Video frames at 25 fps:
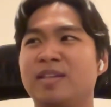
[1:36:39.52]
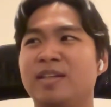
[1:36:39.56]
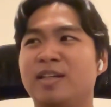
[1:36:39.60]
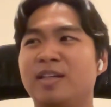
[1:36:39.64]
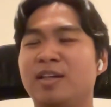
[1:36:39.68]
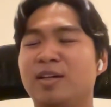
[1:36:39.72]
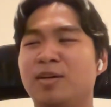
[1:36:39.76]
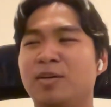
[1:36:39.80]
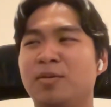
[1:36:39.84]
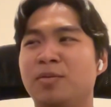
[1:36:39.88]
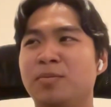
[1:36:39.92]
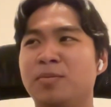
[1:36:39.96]

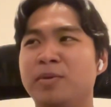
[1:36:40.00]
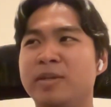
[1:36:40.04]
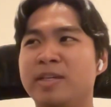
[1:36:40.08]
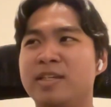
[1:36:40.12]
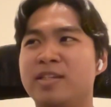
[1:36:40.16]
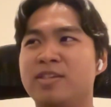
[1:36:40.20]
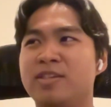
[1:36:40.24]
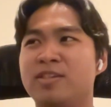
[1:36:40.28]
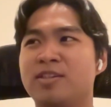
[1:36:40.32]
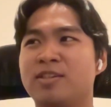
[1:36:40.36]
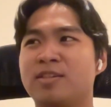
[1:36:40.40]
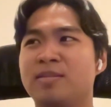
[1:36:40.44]

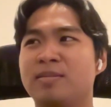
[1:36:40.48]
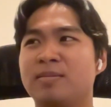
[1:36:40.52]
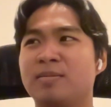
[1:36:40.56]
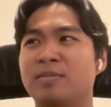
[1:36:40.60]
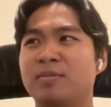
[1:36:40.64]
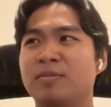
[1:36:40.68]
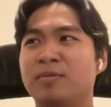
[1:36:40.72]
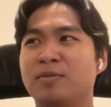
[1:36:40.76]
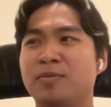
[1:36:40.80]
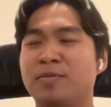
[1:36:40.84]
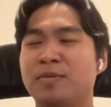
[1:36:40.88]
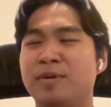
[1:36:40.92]
We
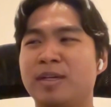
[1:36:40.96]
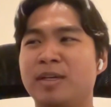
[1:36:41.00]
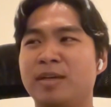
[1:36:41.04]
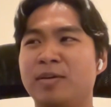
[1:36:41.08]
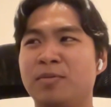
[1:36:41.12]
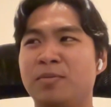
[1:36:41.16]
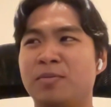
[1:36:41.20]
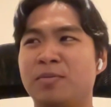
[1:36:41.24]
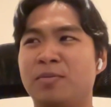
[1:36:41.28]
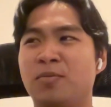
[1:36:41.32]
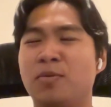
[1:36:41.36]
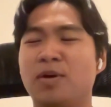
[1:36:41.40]

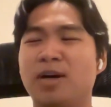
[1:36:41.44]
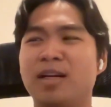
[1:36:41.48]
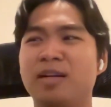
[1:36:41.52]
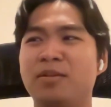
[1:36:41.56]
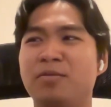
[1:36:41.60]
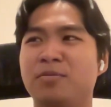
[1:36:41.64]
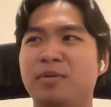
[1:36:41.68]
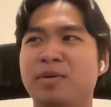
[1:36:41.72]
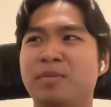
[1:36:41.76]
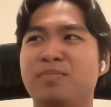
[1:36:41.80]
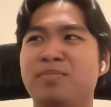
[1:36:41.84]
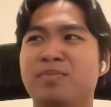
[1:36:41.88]

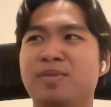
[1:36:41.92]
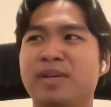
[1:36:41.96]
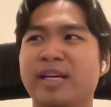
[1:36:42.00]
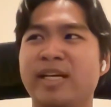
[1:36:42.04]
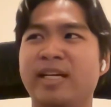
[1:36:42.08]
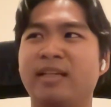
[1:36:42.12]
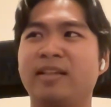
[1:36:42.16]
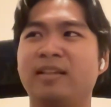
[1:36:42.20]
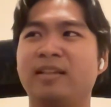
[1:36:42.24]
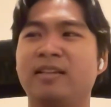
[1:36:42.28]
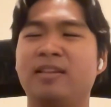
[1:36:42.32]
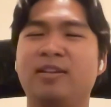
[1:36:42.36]
one we
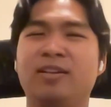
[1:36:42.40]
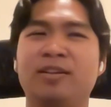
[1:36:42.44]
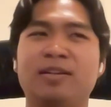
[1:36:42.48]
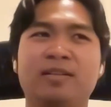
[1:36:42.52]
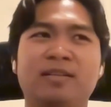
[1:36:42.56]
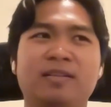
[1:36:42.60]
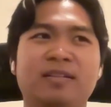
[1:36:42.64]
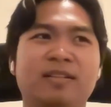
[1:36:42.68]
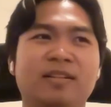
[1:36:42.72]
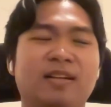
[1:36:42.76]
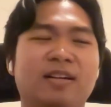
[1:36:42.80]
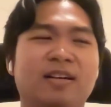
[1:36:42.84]
bring
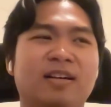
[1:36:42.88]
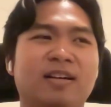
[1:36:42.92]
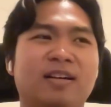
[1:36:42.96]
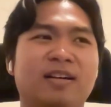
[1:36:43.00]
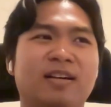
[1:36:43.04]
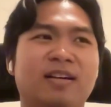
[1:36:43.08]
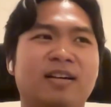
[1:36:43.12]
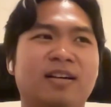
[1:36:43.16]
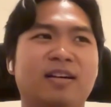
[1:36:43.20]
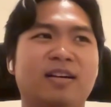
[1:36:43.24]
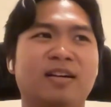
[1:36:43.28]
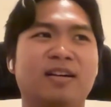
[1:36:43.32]

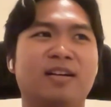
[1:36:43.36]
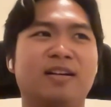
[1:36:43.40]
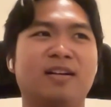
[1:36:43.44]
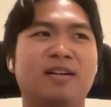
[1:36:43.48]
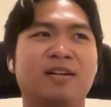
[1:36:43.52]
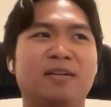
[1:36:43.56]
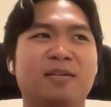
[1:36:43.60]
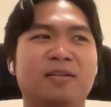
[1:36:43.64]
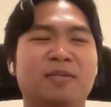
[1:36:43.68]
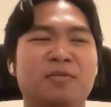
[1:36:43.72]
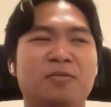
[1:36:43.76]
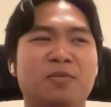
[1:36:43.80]

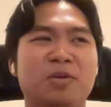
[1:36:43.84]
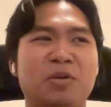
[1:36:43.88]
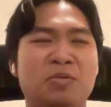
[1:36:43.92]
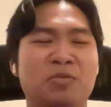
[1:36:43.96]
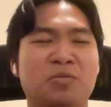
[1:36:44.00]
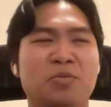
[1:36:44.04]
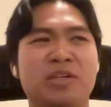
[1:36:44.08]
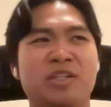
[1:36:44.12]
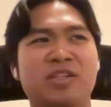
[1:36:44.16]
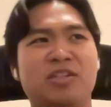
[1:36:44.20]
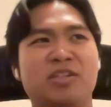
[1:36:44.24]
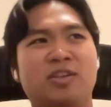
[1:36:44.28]
the
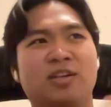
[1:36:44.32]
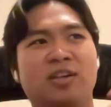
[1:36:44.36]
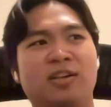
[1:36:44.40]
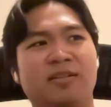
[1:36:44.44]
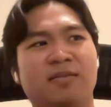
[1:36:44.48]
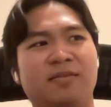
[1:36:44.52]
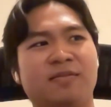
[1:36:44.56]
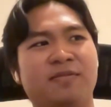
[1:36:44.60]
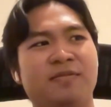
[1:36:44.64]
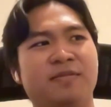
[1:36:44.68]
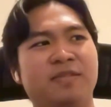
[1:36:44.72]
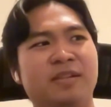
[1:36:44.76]
we
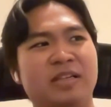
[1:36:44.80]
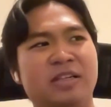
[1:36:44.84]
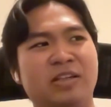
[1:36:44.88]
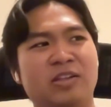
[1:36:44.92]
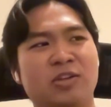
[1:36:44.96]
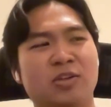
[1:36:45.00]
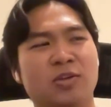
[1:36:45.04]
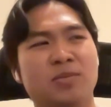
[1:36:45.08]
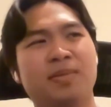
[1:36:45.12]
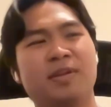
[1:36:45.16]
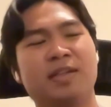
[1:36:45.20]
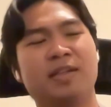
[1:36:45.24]
solve
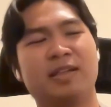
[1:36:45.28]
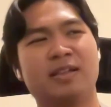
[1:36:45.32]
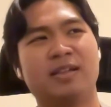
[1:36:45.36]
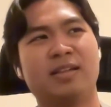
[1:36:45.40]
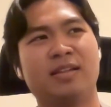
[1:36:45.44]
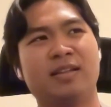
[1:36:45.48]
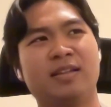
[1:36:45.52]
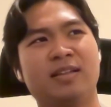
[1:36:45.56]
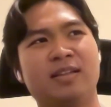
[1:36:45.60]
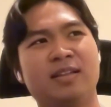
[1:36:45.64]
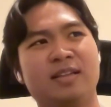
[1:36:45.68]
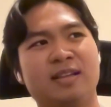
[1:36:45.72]

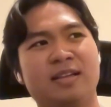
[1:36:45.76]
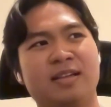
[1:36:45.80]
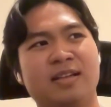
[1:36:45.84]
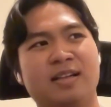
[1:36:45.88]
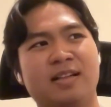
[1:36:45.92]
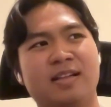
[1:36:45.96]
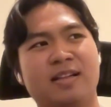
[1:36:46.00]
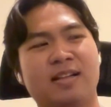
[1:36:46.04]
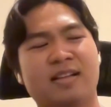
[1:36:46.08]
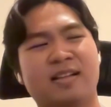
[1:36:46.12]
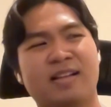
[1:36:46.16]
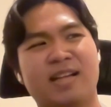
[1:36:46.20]
global
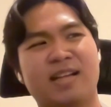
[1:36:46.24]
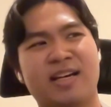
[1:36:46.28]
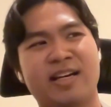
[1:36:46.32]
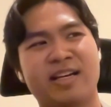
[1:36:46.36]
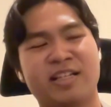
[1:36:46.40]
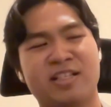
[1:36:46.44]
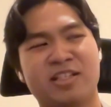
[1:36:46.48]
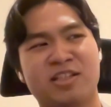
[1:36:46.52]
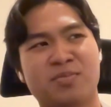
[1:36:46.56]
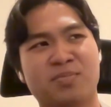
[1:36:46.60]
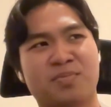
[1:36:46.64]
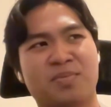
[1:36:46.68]

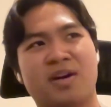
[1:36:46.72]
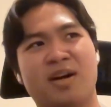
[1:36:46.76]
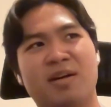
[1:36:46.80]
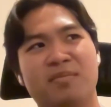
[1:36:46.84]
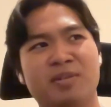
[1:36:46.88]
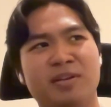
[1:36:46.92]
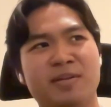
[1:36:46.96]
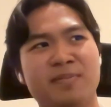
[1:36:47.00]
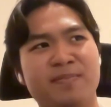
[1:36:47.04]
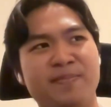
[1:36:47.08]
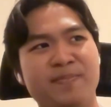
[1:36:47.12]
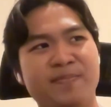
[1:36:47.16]
clients'
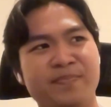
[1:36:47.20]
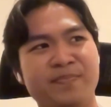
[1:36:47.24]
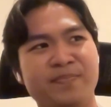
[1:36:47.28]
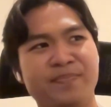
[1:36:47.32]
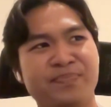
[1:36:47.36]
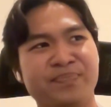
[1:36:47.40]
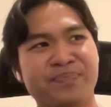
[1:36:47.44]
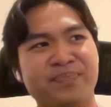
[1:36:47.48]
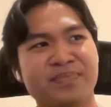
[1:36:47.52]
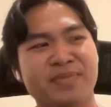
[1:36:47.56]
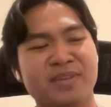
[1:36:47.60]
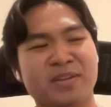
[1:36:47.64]
problem
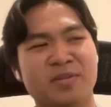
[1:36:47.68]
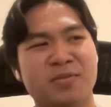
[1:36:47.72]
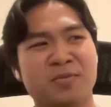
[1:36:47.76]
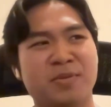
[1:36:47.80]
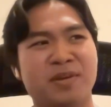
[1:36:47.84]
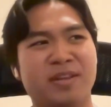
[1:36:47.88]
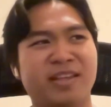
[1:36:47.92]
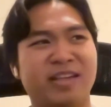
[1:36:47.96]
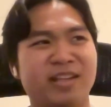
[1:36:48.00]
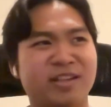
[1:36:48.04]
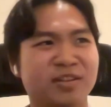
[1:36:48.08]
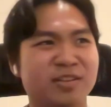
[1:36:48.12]

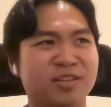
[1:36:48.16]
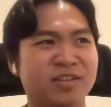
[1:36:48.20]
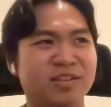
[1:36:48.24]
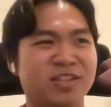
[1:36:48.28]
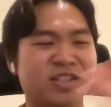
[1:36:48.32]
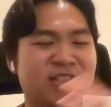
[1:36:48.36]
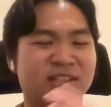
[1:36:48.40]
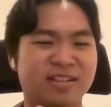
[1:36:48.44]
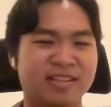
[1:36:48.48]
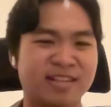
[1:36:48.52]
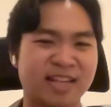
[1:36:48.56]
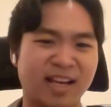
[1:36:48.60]
with
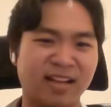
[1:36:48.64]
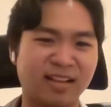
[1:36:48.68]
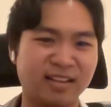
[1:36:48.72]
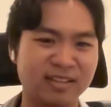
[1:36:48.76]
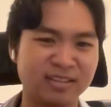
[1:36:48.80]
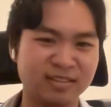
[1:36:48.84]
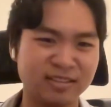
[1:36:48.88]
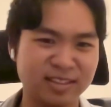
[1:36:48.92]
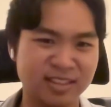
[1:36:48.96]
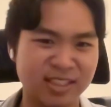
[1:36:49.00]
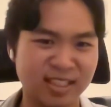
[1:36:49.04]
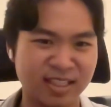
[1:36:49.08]
Indonesian
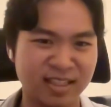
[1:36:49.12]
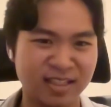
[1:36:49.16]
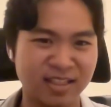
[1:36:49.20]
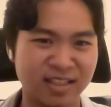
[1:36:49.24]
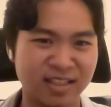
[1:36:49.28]
talent,